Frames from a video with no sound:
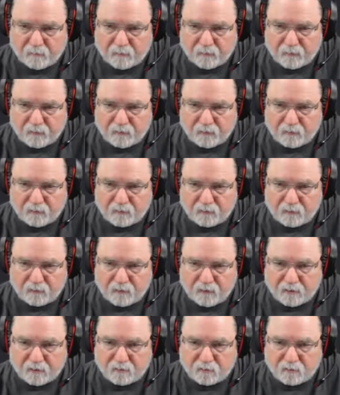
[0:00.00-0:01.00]
And then
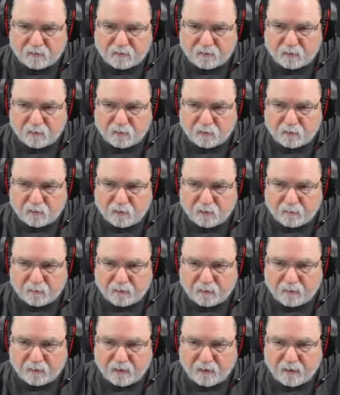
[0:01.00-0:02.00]
that's going to be going up
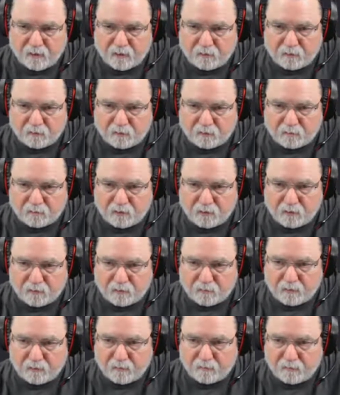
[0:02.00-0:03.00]
and down, it looks like.
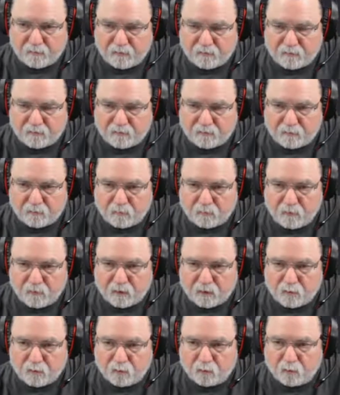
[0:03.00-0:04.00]
Yep, that's it. Okay,
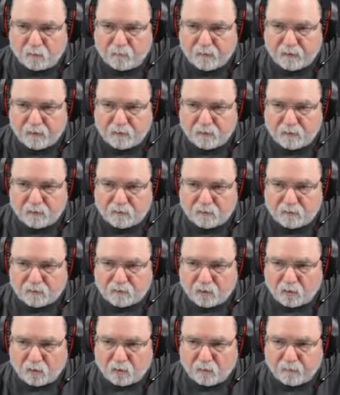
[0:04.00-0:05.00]
cool.
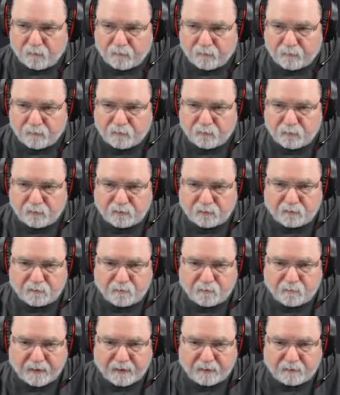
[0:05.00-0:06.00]
So let's put this
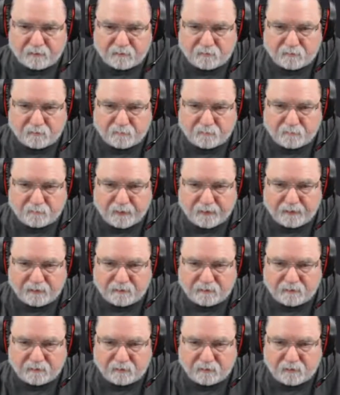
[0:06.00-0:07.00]
back to some
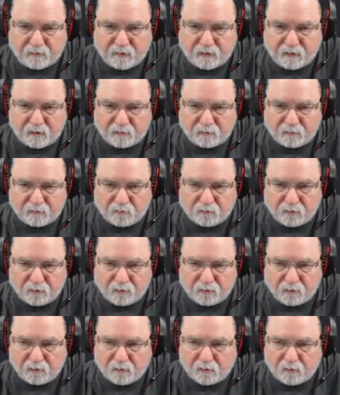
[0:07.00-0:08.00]
basic colors
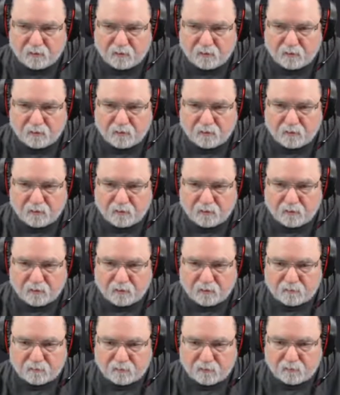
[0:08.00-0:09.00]
here.
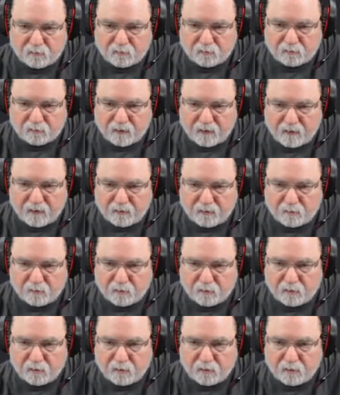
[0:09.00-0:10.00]
Let's go with that
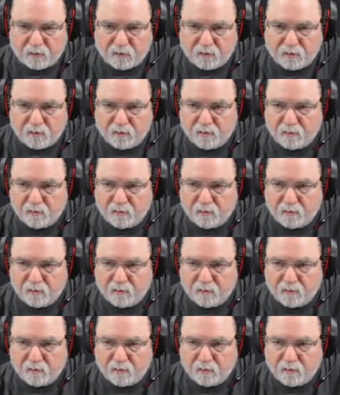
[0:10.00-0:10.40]
one.